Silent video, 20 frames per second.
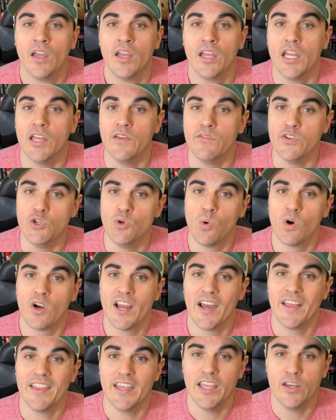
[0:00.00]
If you are
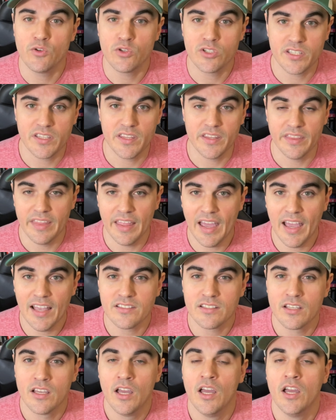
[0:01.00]
not interested in
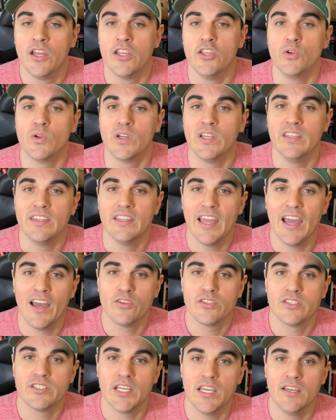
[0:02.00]
that, you can now
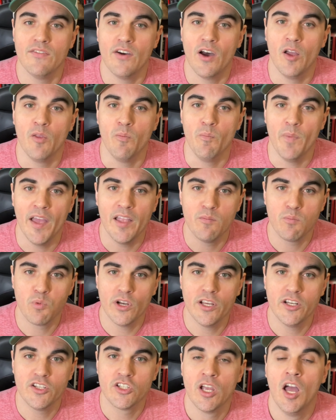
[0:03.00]
save on
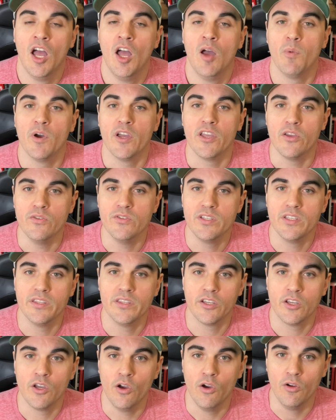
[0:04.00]
MedBridge by using the
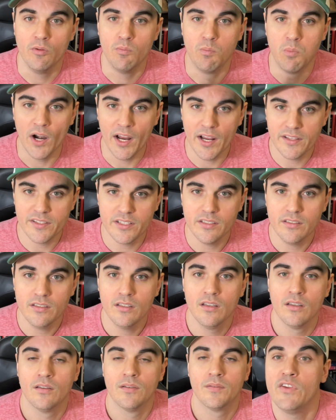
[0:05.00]
code Brandon.
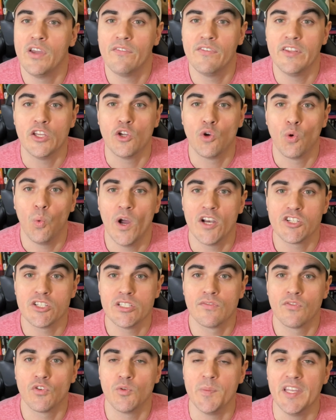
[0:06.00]
If you have any
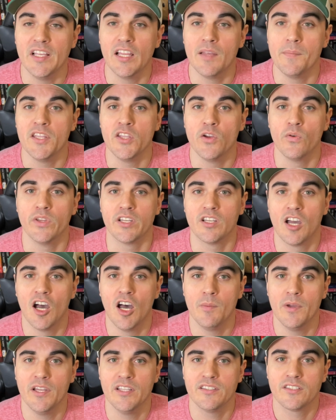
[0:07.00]
questions for me, let me know in the
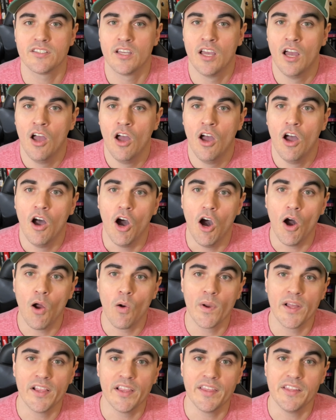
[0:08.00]
comments. All
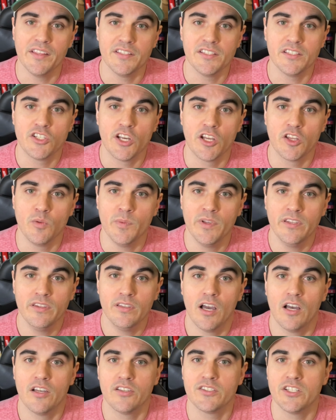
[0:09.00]
right, ladies and gentlemen,
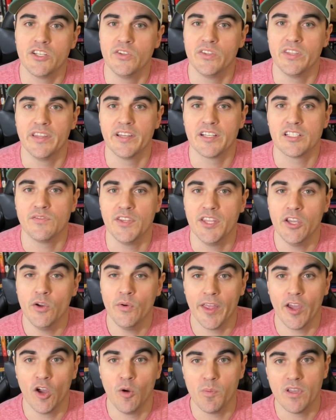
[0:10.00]
I'll see you in the next video
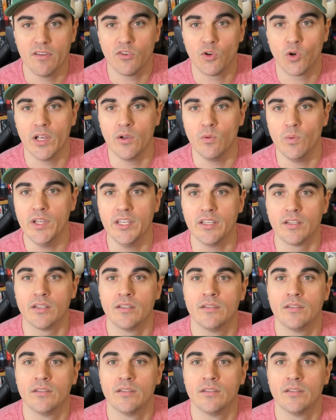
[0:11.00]
and I hope you have a great week.